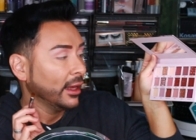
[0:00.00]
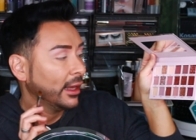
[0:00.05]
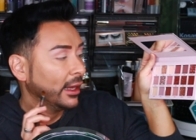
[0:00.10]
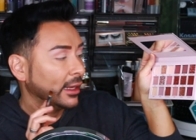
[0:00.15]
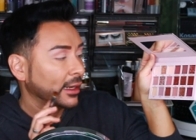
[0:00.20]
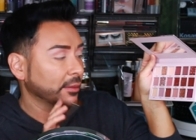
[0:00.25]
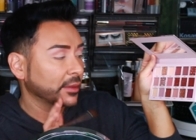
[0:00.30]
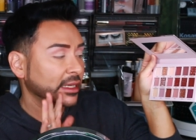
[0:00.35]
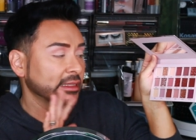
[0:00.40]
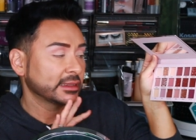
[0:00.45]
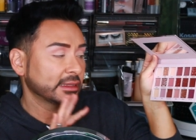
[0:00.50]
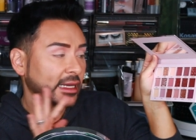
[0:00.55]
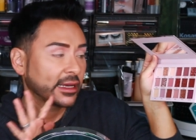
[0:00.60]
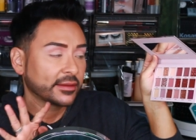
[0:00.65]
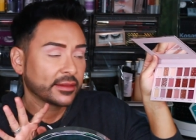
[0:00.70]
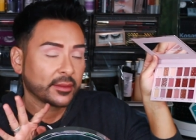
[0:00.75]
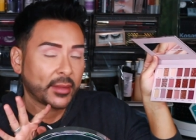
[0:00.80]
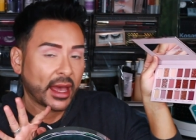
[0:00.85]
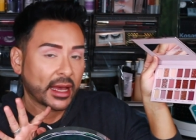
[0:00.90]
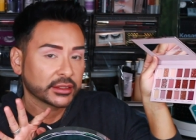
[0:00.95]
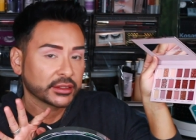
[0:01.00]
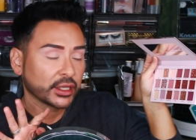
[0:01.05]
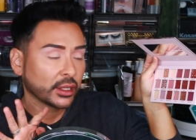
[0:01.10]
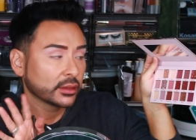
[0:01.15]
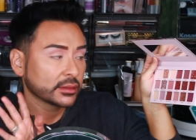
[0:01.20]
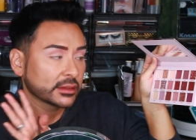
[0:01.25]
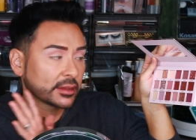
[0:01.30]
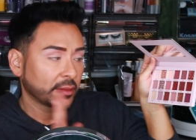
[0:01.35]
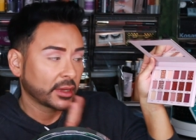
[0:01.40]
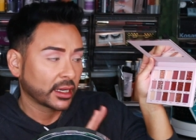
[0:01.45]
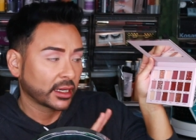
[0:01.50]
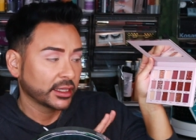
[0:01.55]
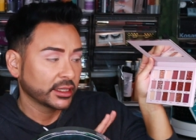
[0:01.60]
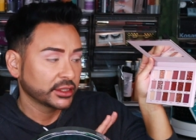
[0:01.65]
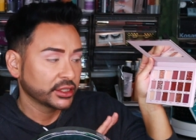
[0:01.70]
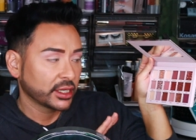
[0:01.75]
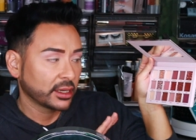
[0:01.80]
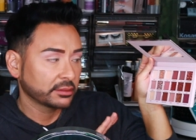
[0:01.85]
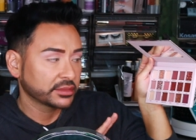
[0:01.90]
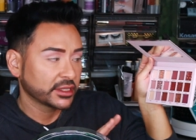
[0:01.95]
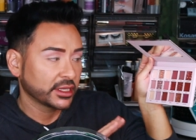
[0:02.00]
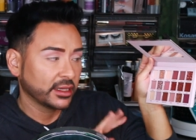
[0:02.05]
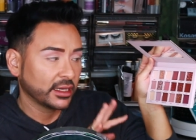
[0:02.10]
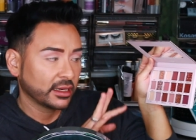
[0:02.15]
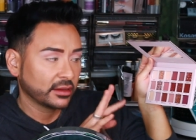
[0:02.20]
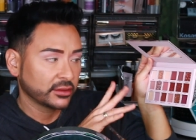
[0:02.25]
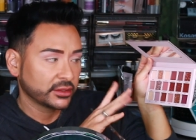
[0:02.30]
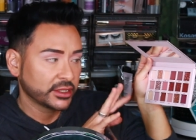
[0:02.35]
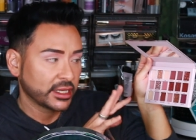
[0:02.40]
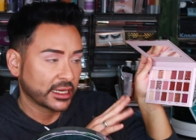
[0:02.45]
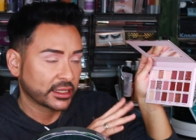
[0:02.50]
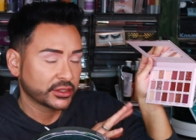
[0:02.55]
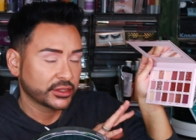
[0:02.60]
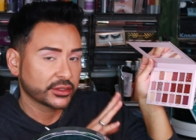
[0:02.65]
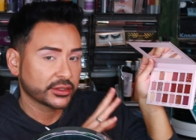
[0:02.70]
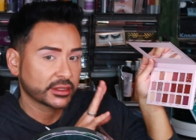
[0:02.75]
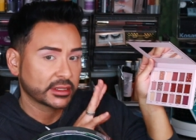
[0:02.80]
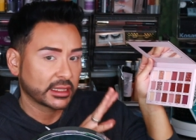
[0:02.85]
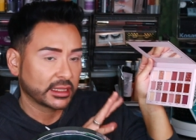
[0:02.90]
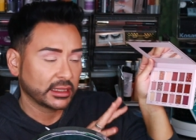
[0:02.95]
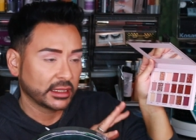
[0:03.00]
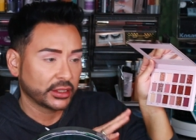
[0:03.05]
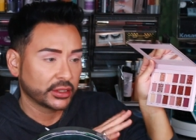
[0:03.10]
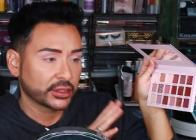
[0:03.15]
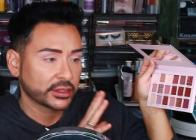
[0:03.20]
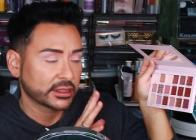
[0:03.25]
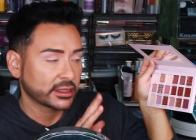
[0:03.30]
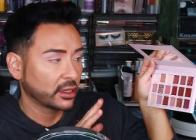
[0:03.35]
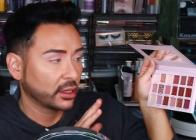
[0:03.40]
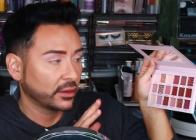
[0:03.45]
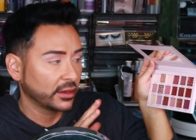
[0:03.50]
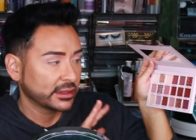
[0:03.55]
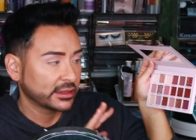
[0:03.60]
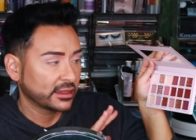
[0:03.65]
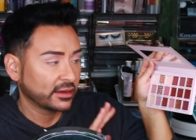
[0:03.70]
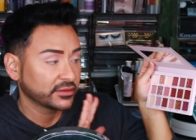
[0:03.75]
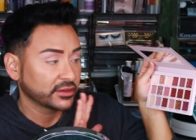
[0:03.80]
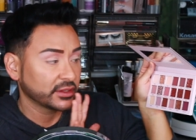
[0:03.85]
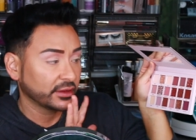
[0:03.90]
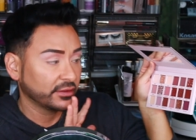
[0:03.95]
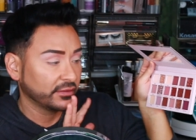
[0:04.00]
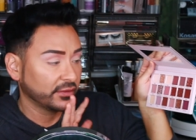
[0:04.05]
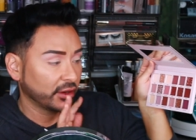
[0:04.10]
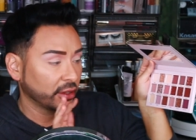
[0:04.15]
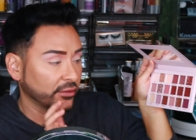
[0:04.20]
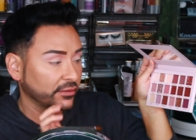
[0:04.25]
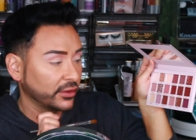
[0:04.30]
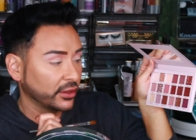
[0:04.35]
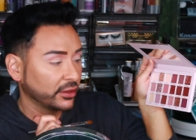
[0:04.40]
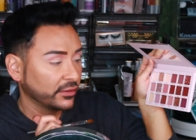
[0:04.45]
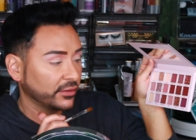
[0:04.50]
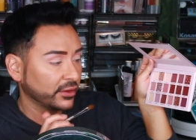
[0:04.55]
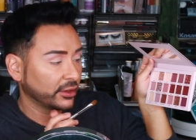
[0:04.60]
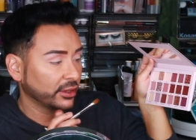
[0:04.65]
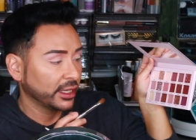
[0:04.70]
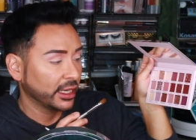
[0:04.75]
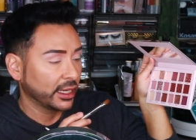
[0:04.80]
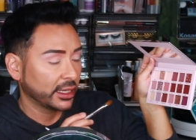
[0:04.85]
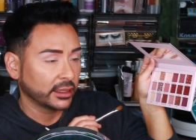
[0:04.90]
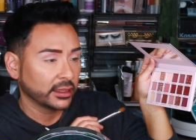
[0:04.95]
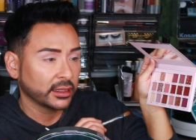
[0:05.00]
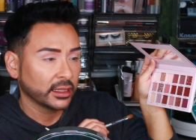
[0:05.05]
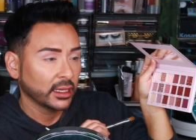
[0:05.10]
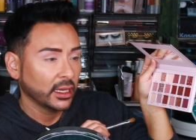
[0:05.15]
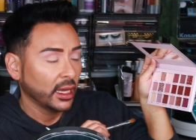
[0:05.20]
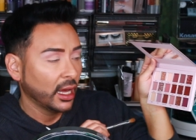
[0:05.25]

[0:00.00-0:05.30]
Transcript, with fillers: And I'm gonna stay in the matte tones. I'm not gonna jump to the other textures, the glitters and all that stuff till the very, very, very end.